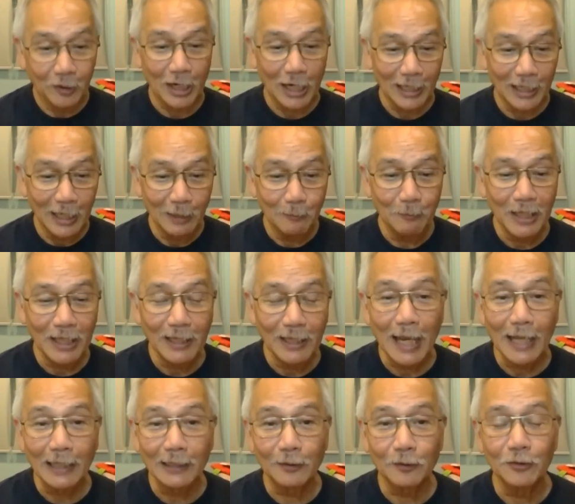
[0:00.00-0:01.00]
Okay, let me
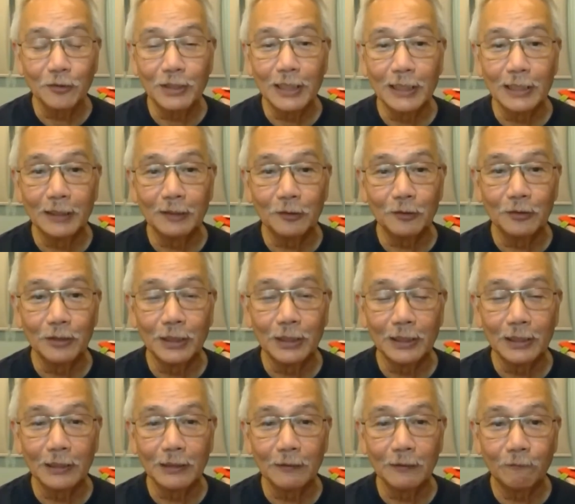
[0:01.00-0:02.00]
get to the, to
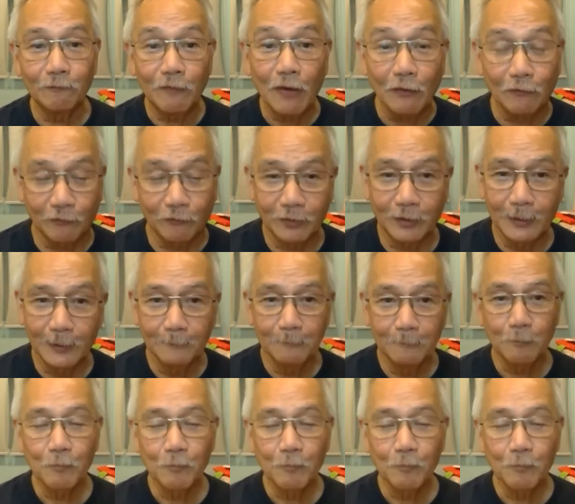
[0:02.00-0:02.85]
the fifth